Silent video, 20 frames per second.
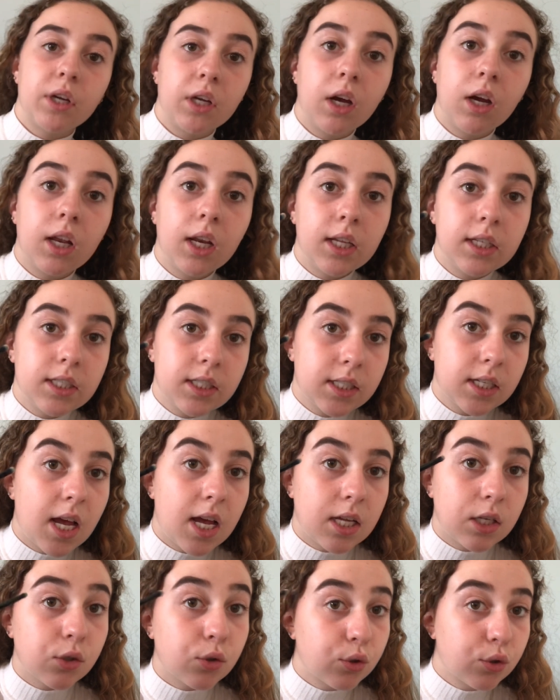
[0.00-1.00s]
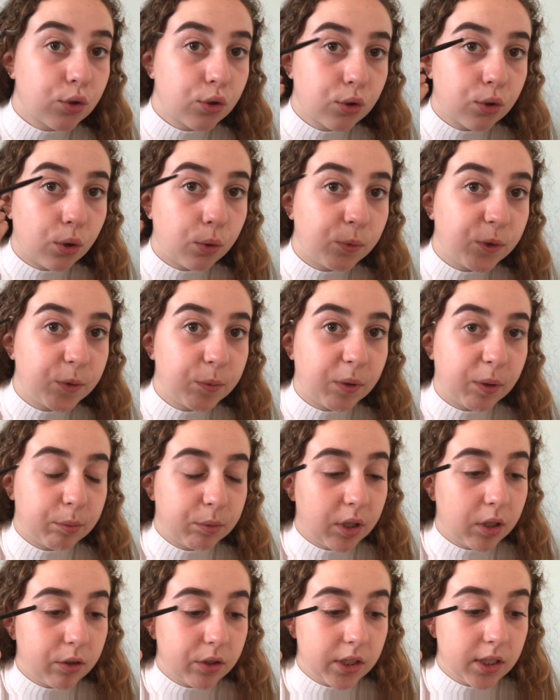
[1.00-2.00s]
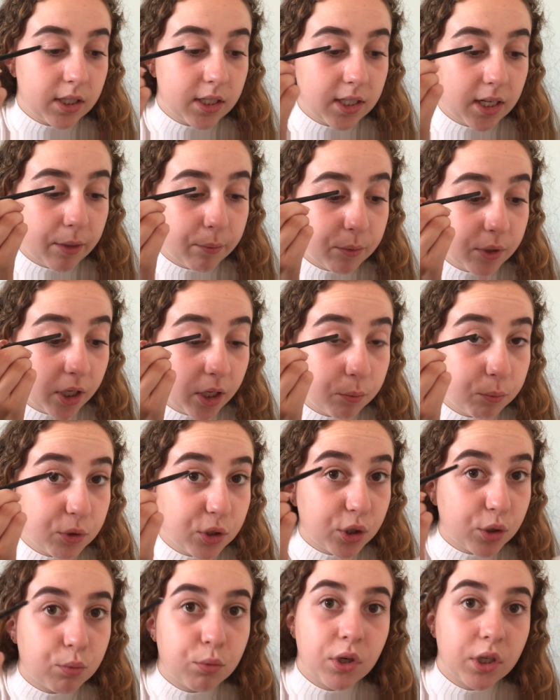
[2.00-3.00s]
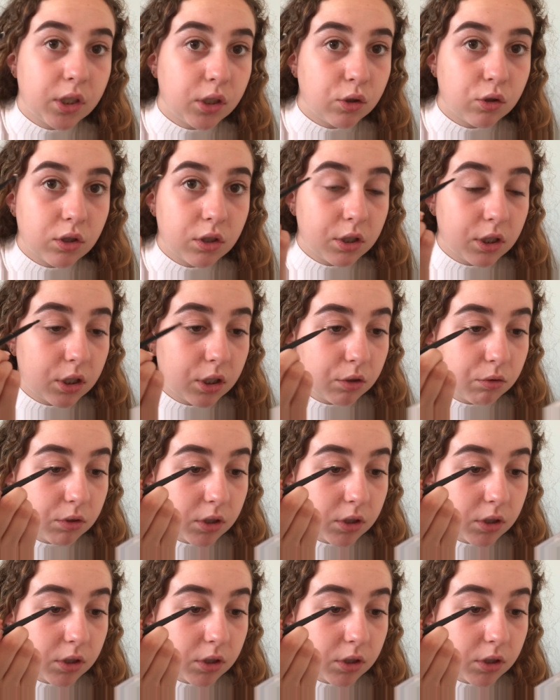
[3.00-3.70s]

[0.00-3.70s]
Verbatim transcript: my eyelids and sculpt my brows at the same time, which is what I usually do,